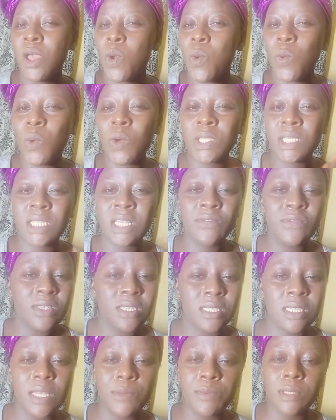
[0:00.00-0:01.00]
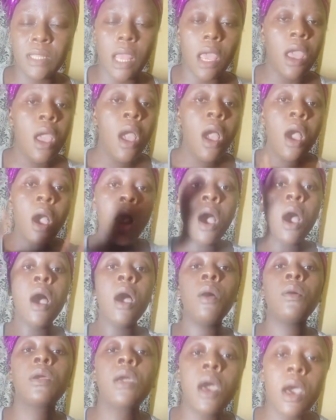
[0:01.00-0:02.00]
once David sleeps, like,
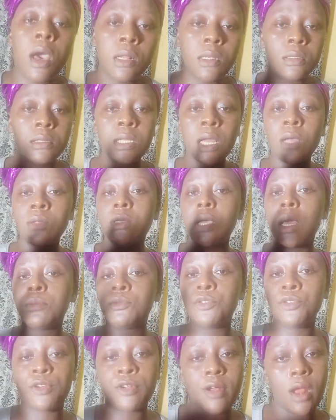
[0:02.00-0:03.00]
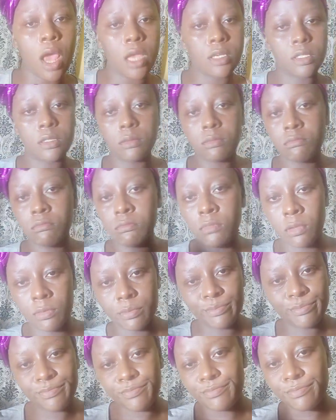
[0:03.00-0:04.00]
oh God, it's now time to crash.
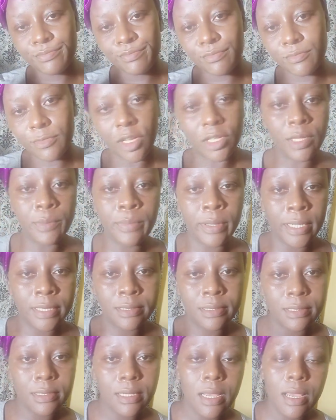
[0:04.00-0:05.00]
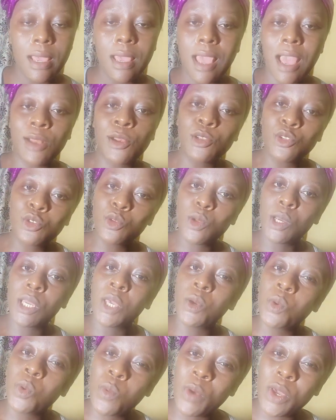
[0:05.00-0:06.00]
Boom, at the bed. And not too long,
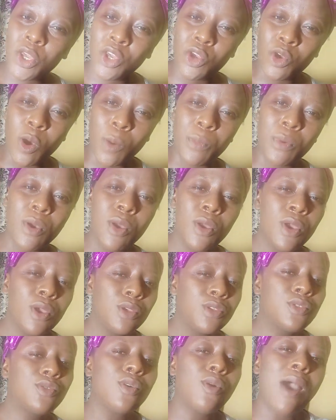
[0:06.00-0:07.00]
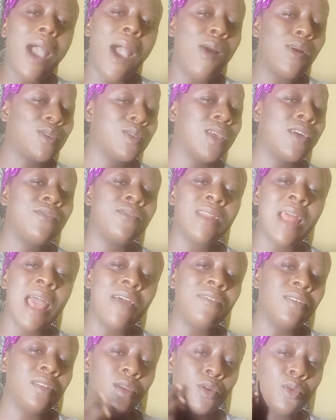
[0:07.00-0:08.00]
he will wake you up. So I was not even
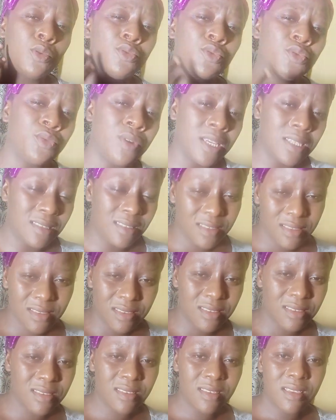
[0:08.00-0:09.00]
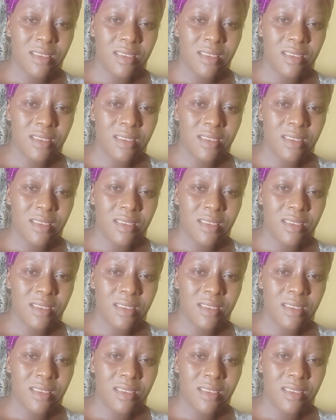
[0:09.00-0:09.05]
having a good rest.